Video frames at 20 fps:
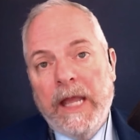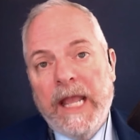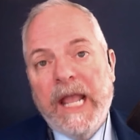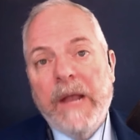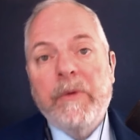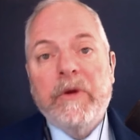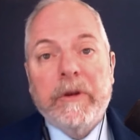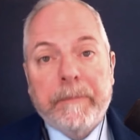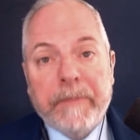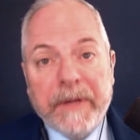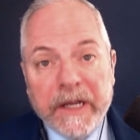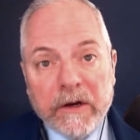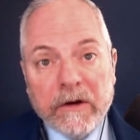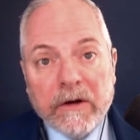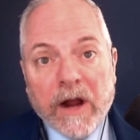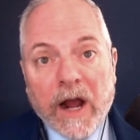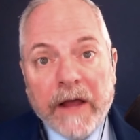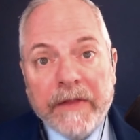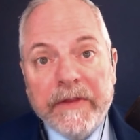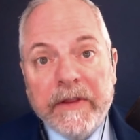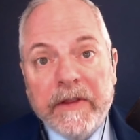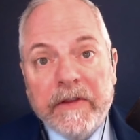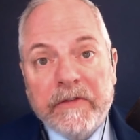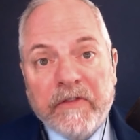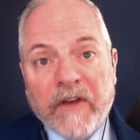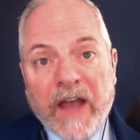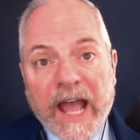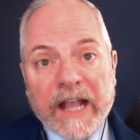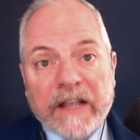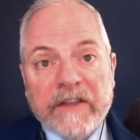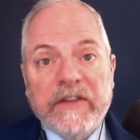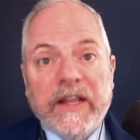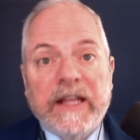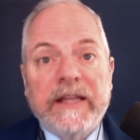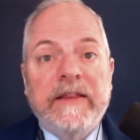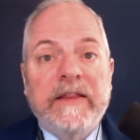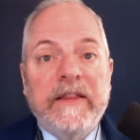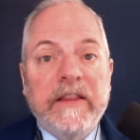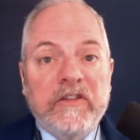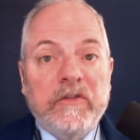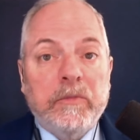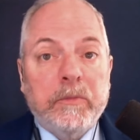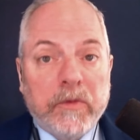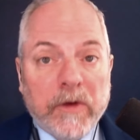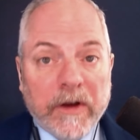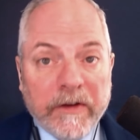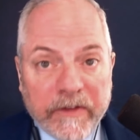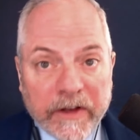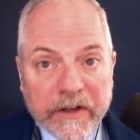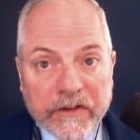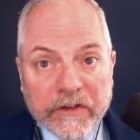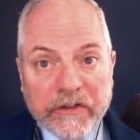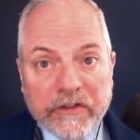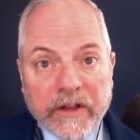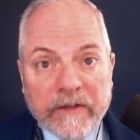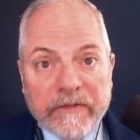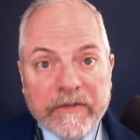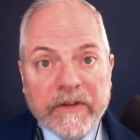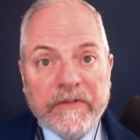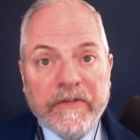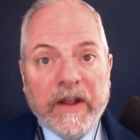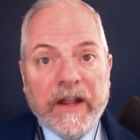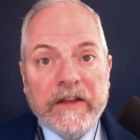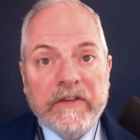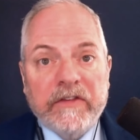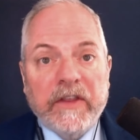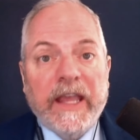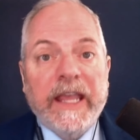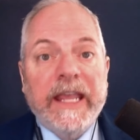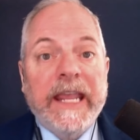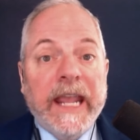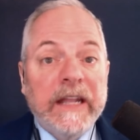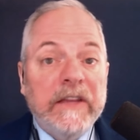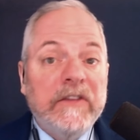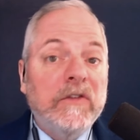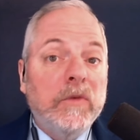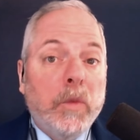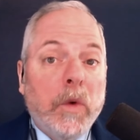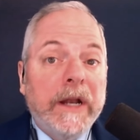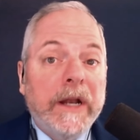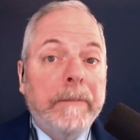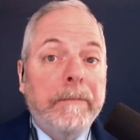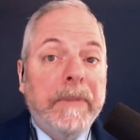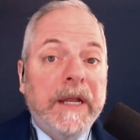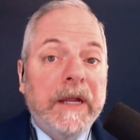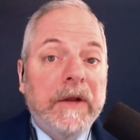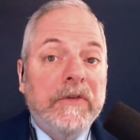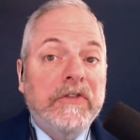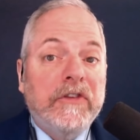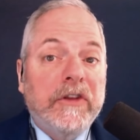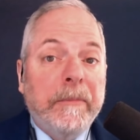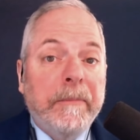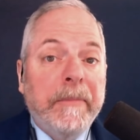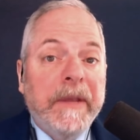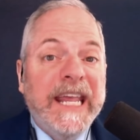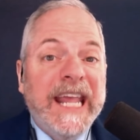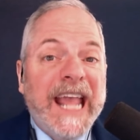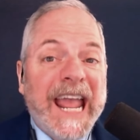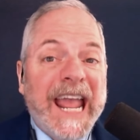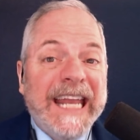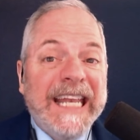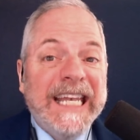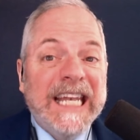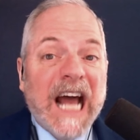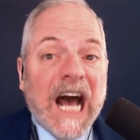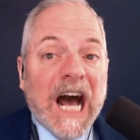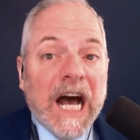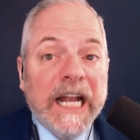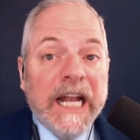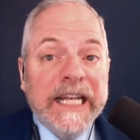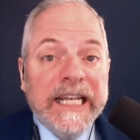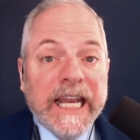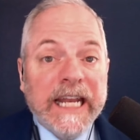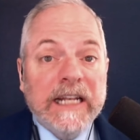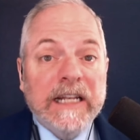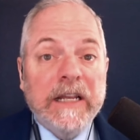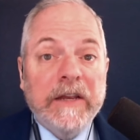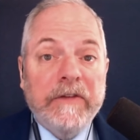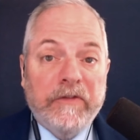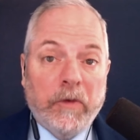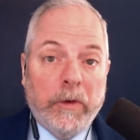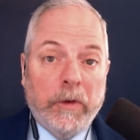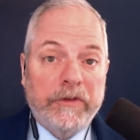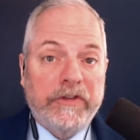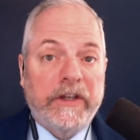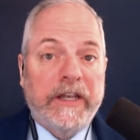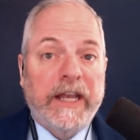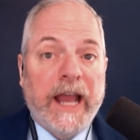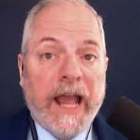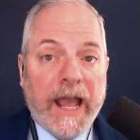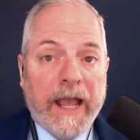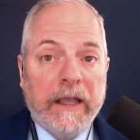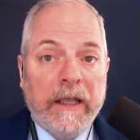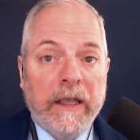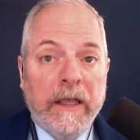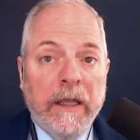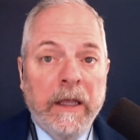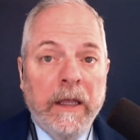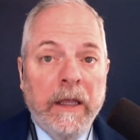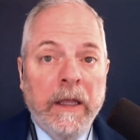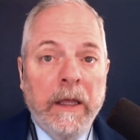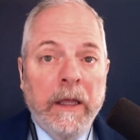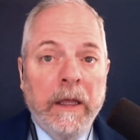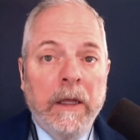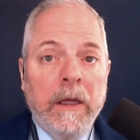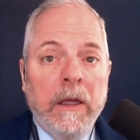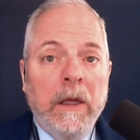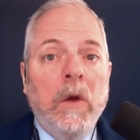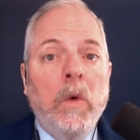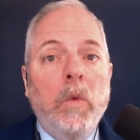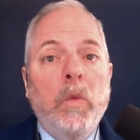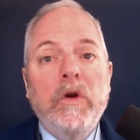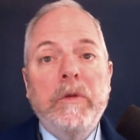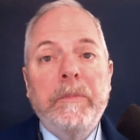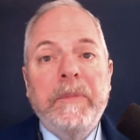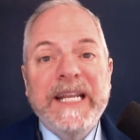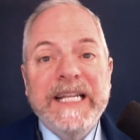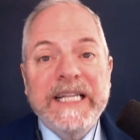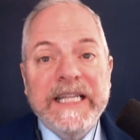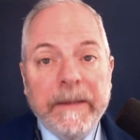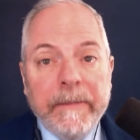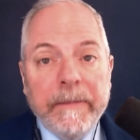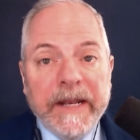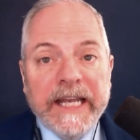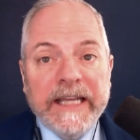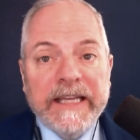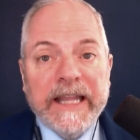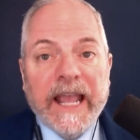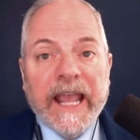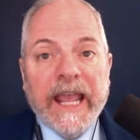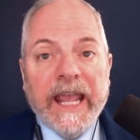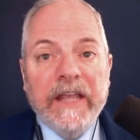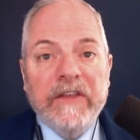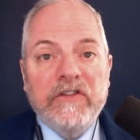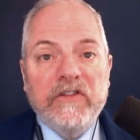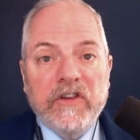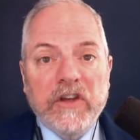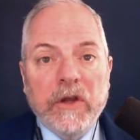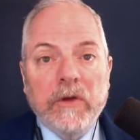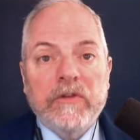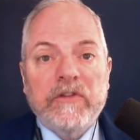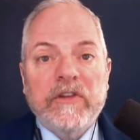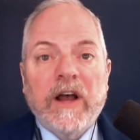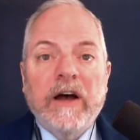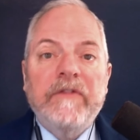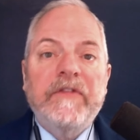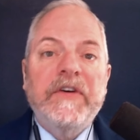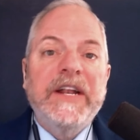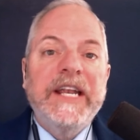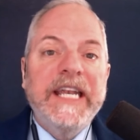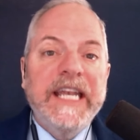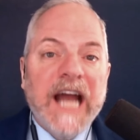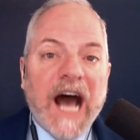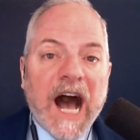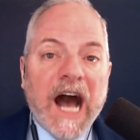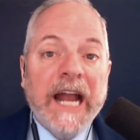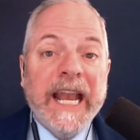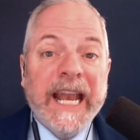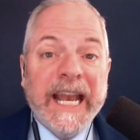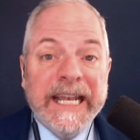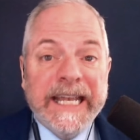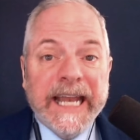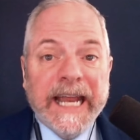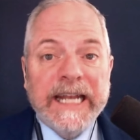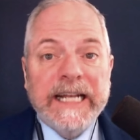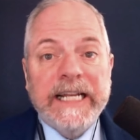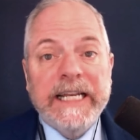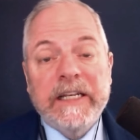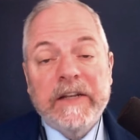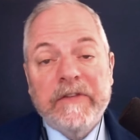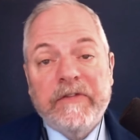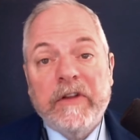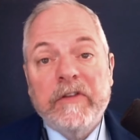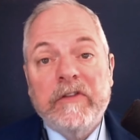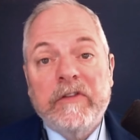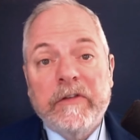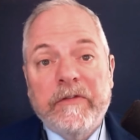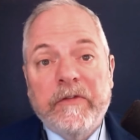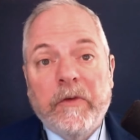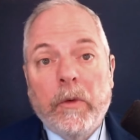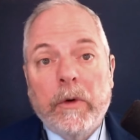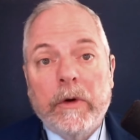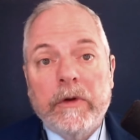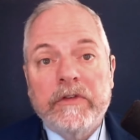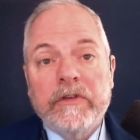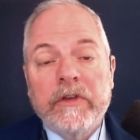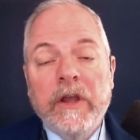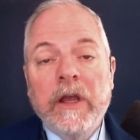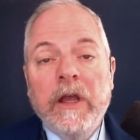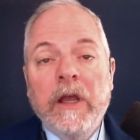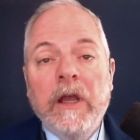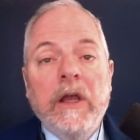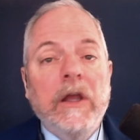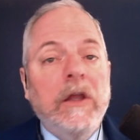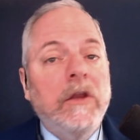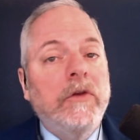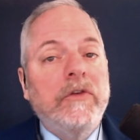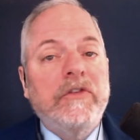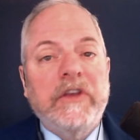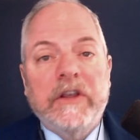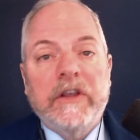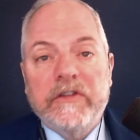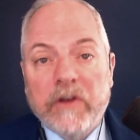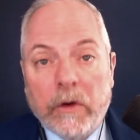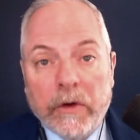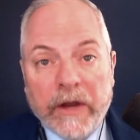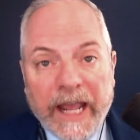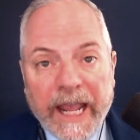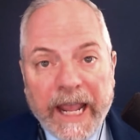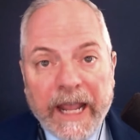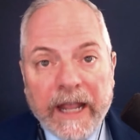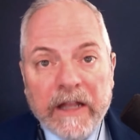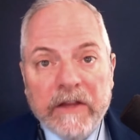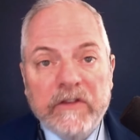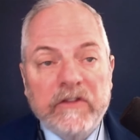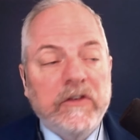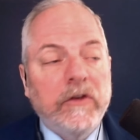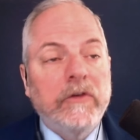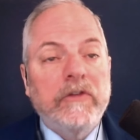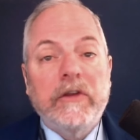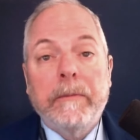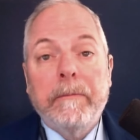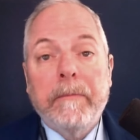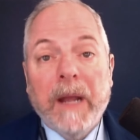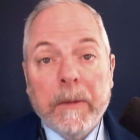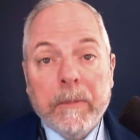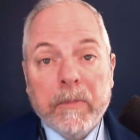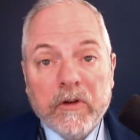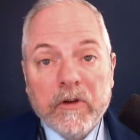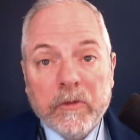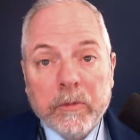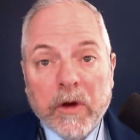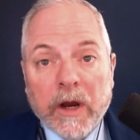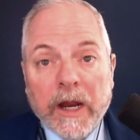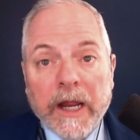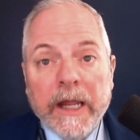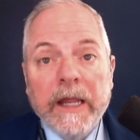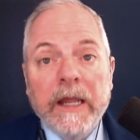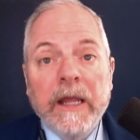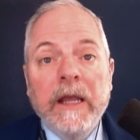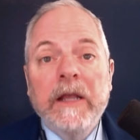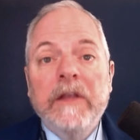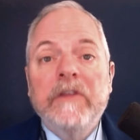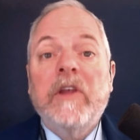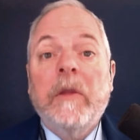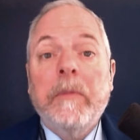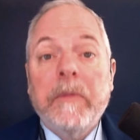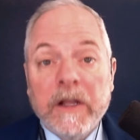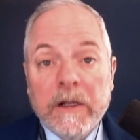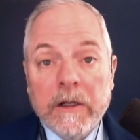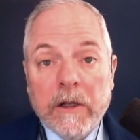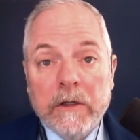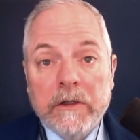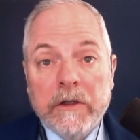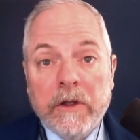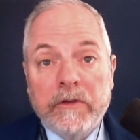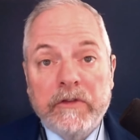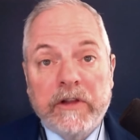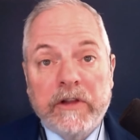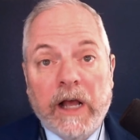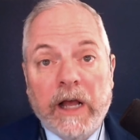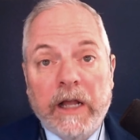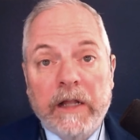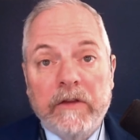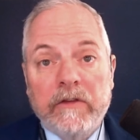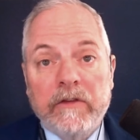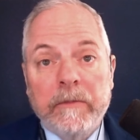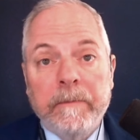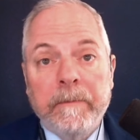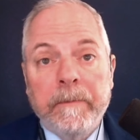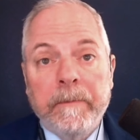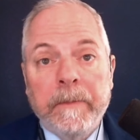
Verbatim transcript: it would appear on these facts that this privilege of self defense against what appears to be a non deadly force attack would be limited to Hayes' use of non deadly defensive force, using his own hands, using pepper spray, something along those lines.